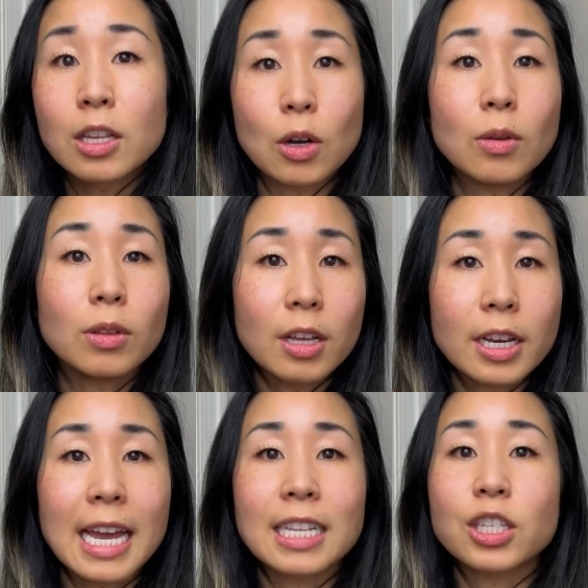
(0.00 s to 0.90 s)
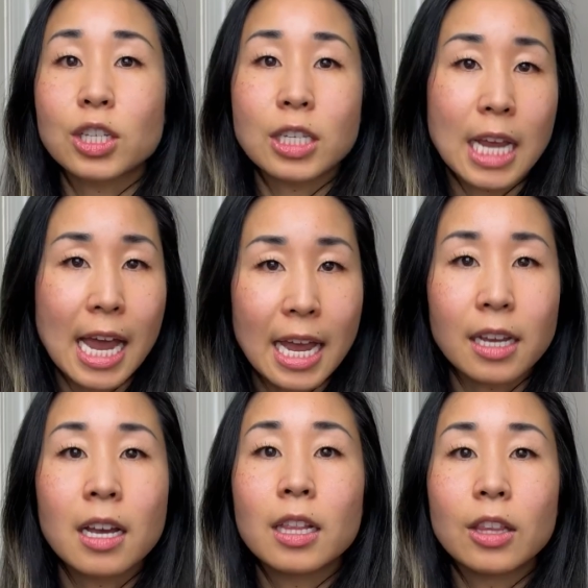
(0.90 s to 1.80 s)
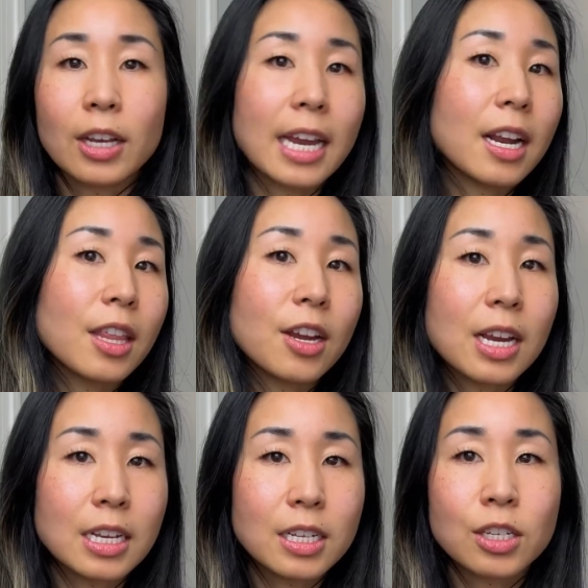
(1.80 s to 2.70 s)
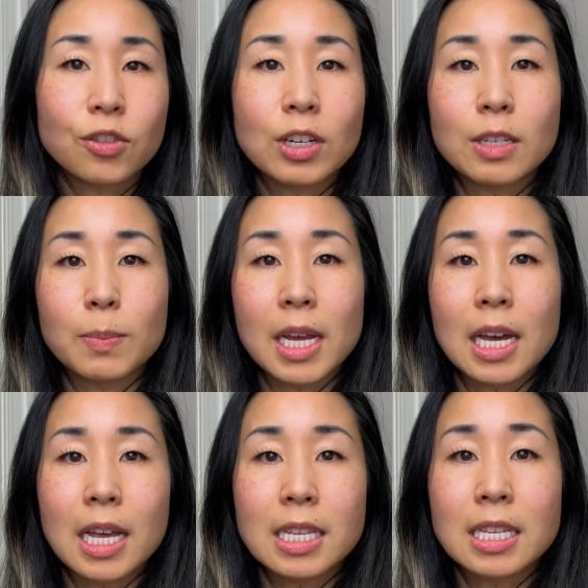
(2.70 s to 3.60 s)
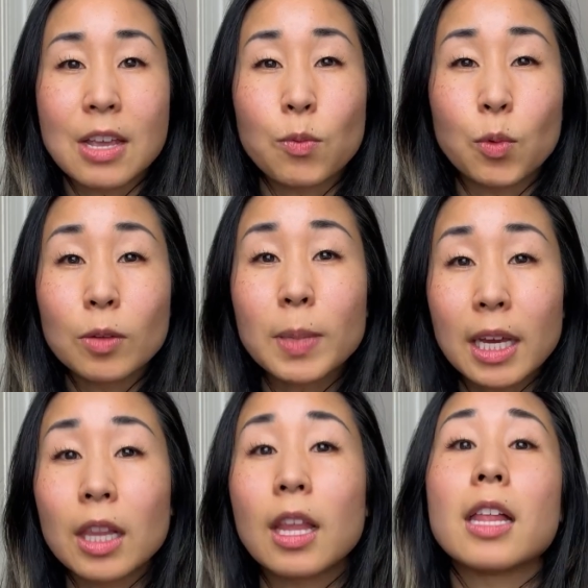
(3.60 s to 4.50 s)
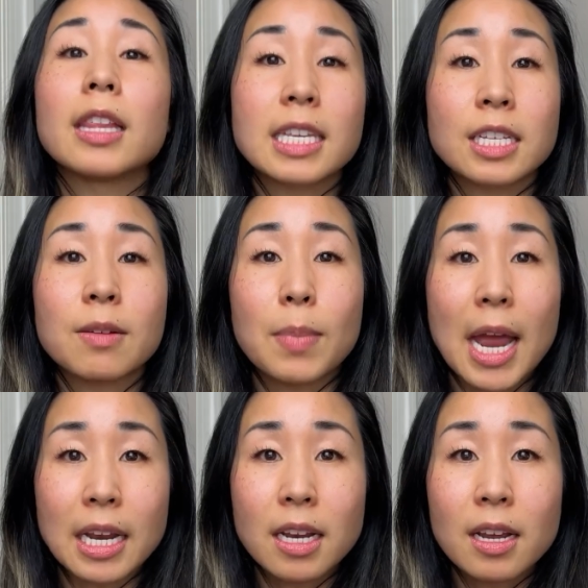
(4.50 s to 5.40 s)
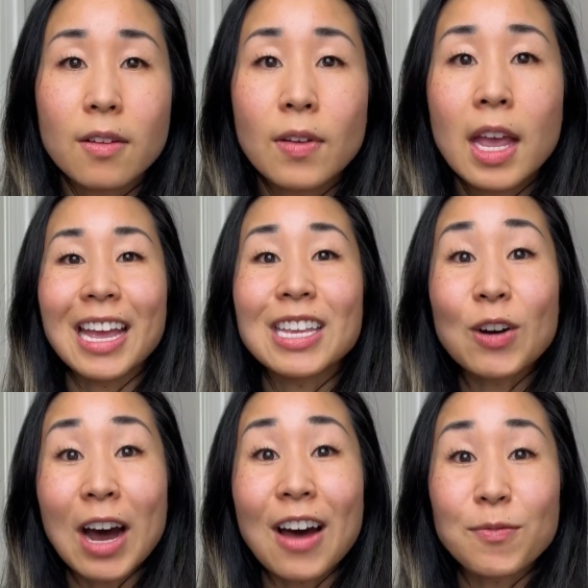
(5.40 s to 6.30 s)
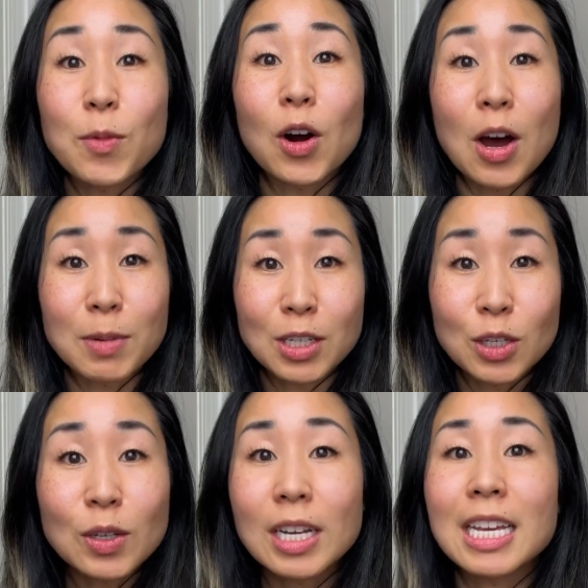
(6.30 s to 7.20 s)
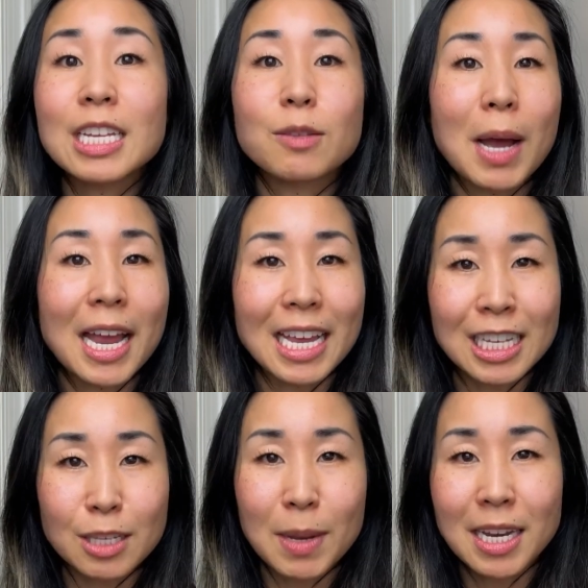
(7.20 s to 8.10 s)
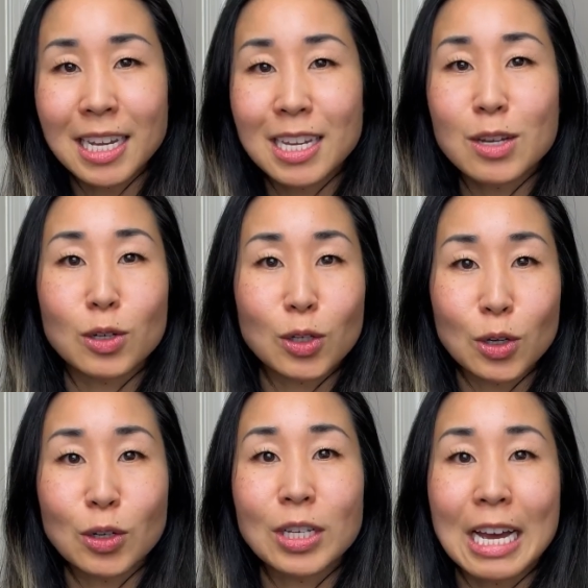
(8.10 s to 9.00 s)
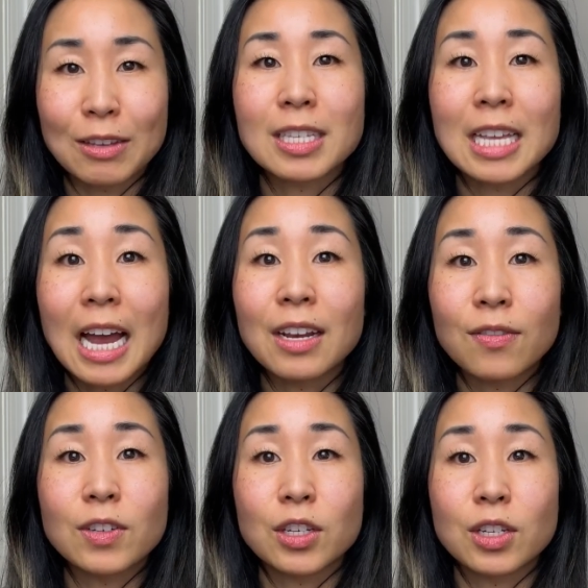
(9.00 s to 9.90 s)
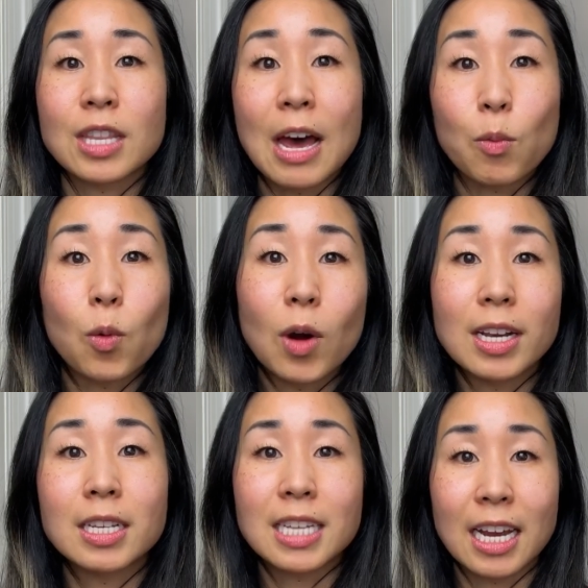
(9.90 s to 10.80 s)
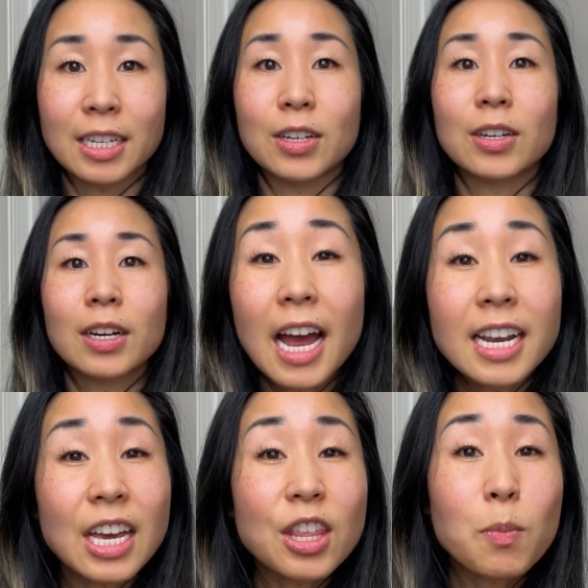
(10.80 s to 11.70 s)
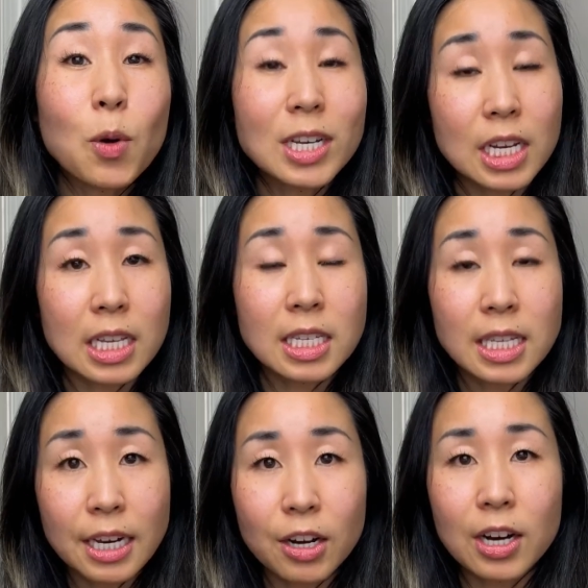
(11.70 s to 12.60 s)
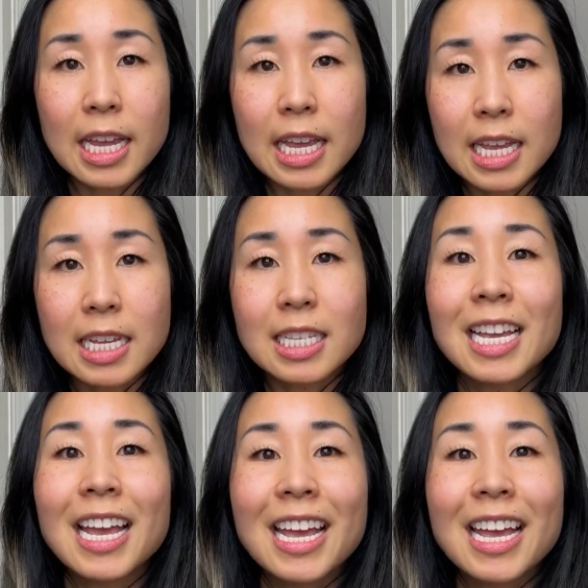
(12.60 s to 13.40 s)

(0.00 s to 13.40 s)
don't look at just tech. Look at other industries because it will be a lot less competitive, and you'll have more opportunities by expanding your search outside of just that one sector. Another point to consider is,